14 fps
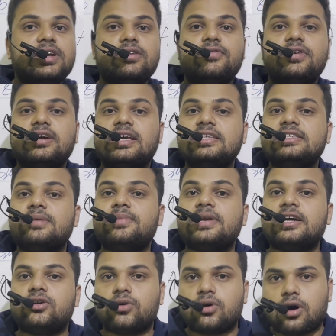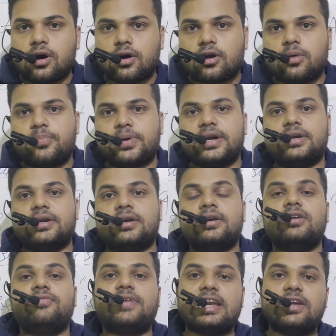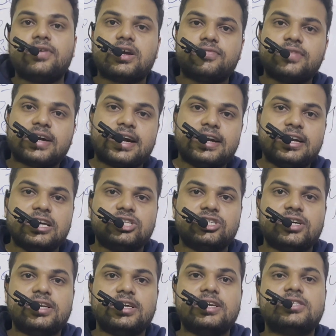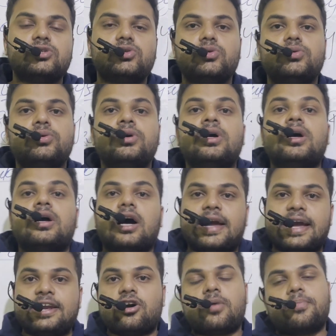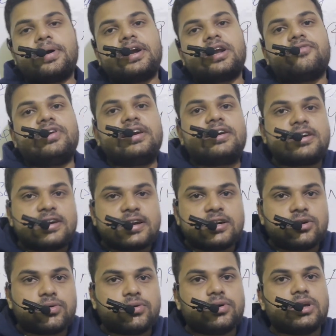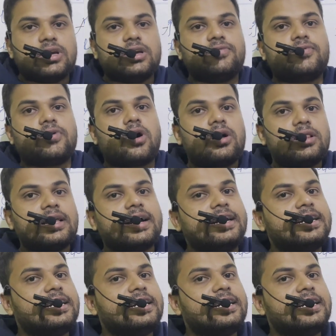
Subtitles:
will working similar to or operator. If any one of the condition is true, any operator will return true. If all the